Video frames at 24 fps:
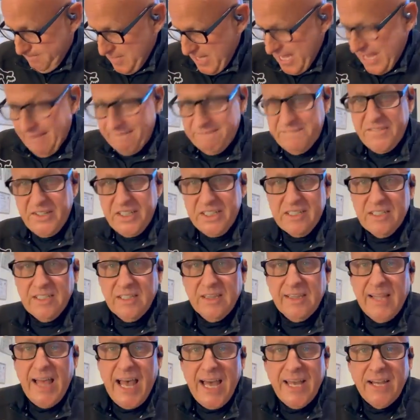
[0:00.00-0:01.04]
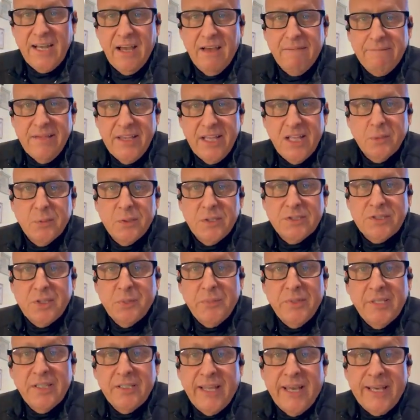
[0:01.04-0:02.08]
infill lot available to
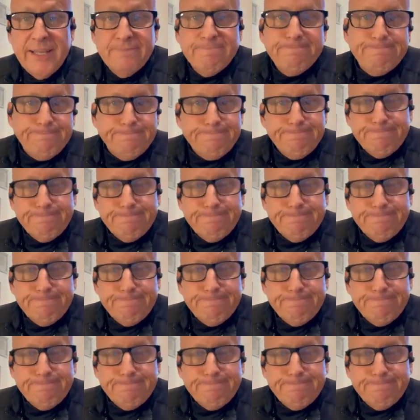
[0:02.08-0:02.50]
build on.